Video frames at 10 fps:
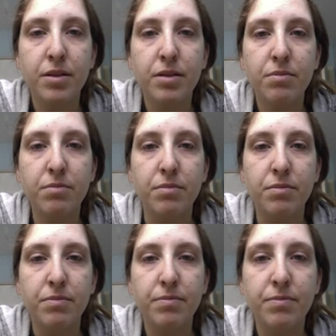All
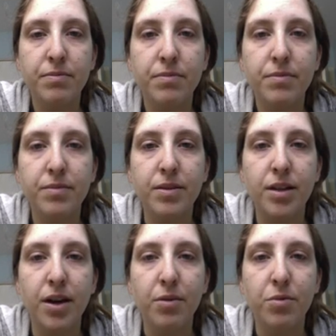
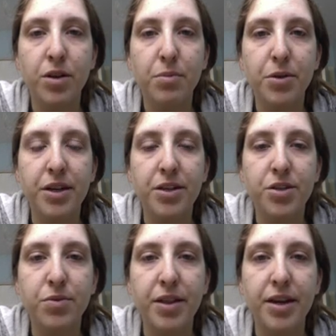right, well, I'll put it
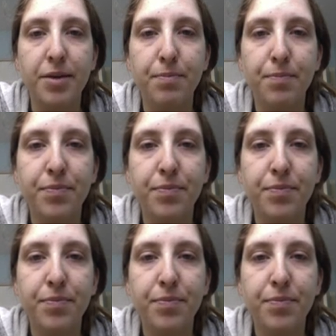just right there.